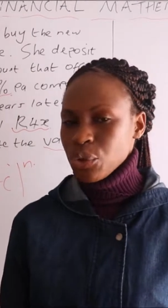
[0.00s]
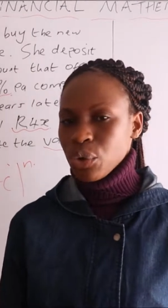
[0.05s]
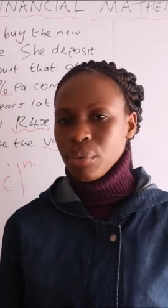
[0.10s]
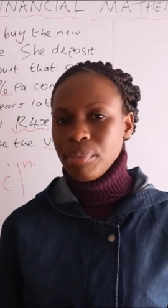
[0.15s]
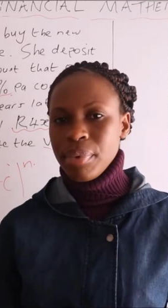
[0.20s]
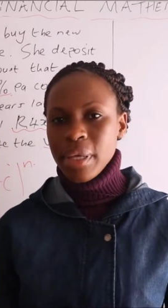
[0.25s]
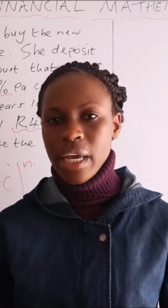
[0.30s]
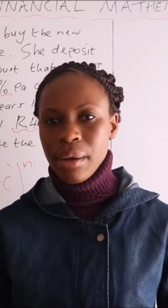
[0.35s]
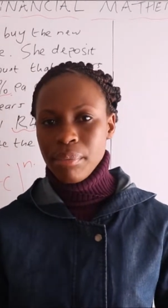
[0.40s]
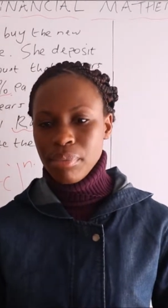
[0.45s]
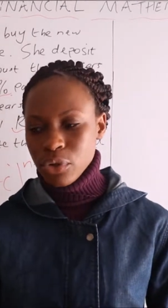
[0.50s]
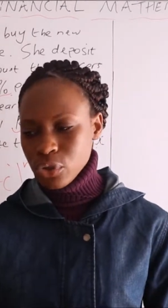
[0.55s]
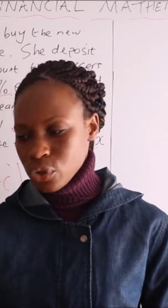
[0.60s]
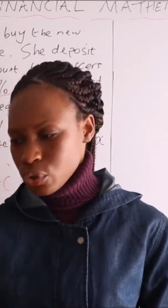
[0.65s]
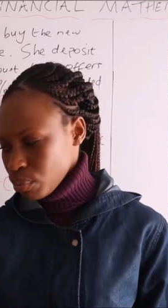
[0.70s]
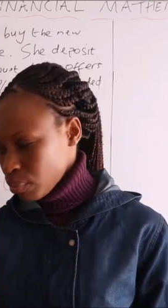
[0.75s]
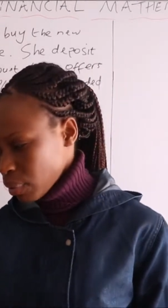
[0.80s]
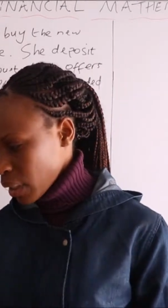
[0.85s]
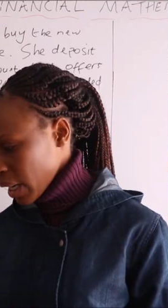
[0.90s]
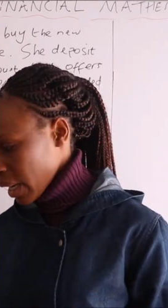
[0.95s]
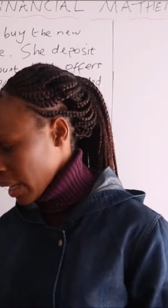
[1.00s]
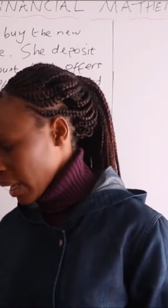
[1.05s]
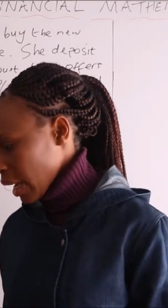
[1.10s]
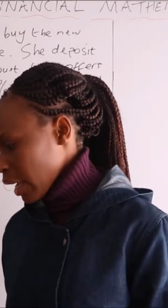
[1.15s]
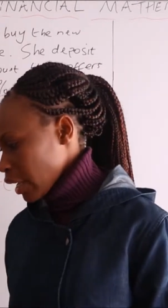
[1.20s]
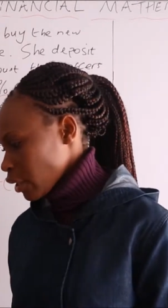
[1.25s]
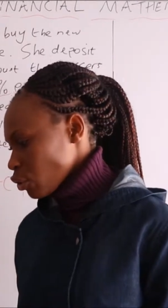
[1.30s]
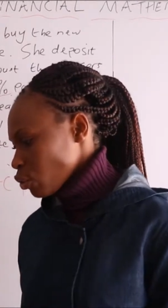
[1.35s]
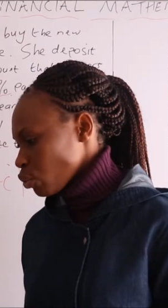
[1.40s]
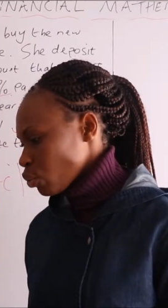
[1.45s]
will be able to buy
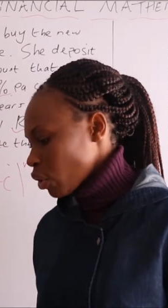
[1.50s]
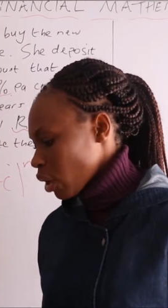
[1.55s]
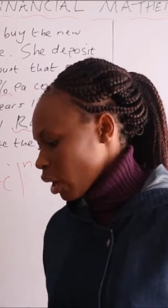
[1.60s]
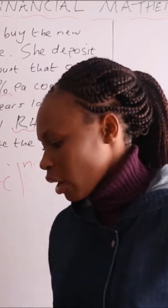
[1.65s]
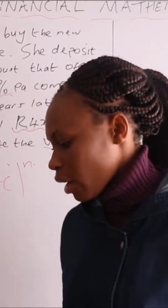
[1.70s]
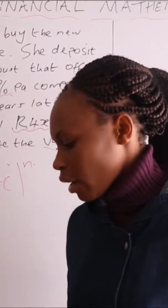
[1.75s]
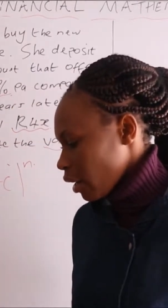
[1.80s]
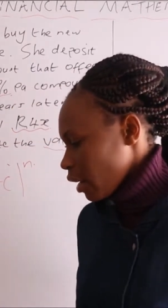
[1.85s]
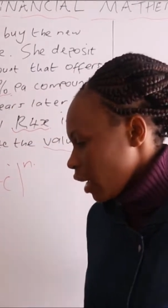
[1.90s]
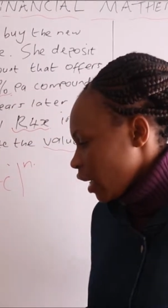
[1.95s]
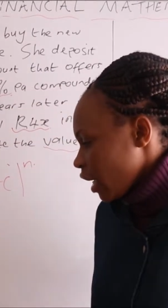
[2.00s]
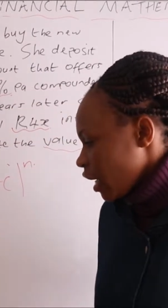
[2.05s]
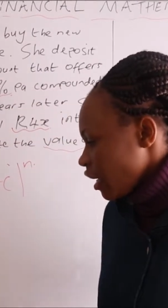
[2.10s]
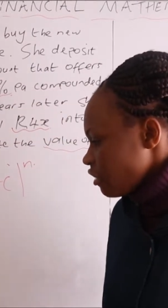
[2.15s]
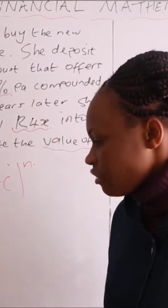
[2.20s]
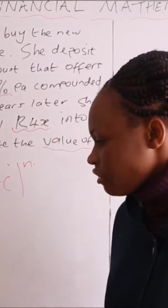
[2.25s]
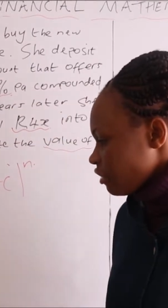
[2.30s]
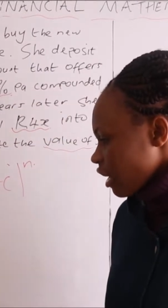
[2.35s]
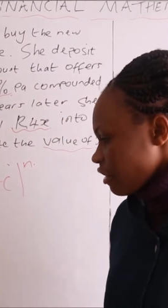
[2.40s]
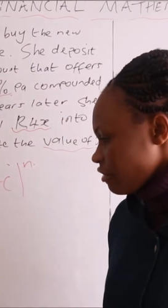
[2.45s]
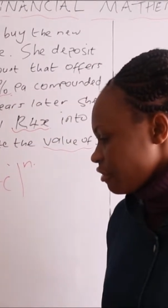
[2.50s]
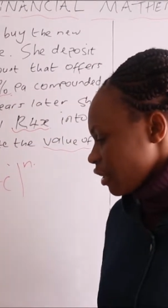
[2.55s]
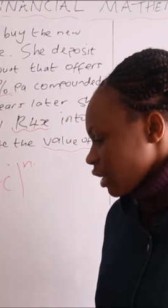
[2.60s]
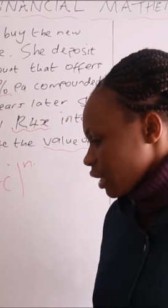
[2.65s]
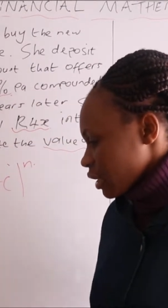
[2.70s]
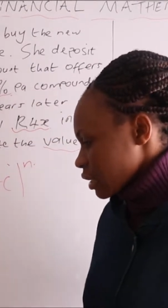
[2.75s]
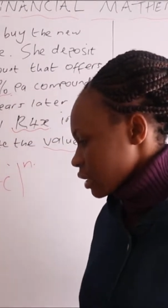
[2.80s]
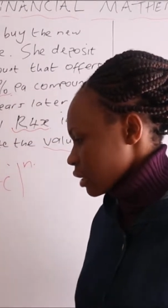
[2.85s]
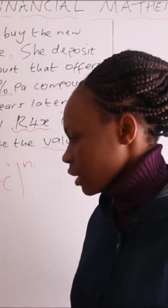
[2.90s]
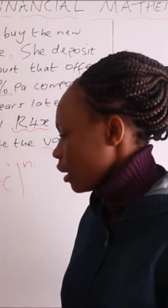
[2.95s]
a new car in 5
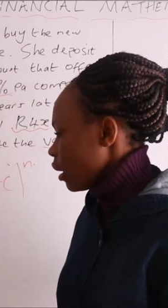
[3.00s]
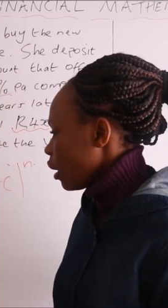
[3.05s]
years.